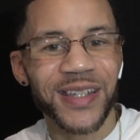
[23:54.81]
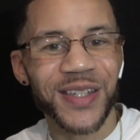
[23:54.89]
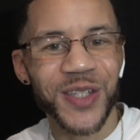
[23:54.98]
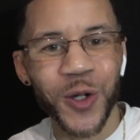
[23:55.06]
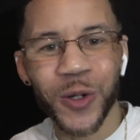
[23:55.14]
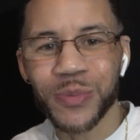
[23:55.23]

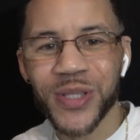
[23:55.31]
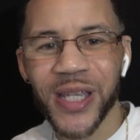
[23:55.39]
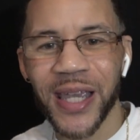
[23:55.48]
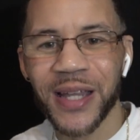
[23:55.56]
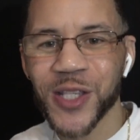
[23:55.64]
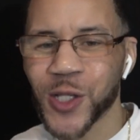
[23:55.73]
You know what I'm
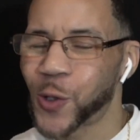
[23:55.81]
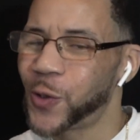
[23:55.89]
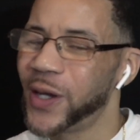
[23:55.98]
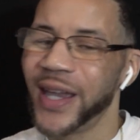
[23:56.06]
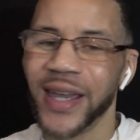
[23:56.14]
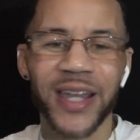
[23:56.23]
saying?
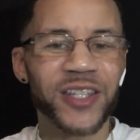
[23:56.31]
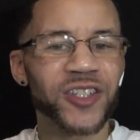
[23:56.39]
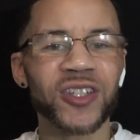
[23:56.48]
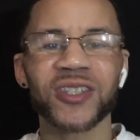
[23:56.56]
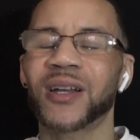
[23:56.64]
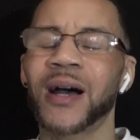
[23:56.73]
So it's
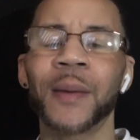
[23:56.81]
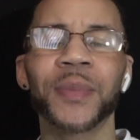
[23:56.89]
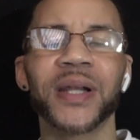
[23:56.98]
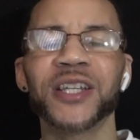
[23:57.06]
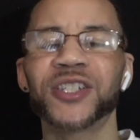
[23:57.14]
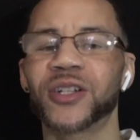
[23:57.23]
just a
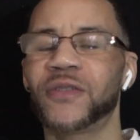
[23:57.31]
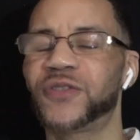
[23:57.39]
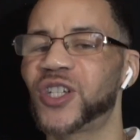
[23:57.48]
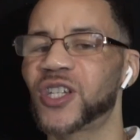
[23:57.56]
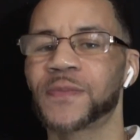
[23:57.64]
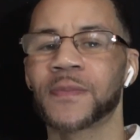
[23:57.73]
combination of
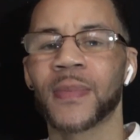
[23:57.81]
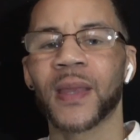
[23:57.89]
just,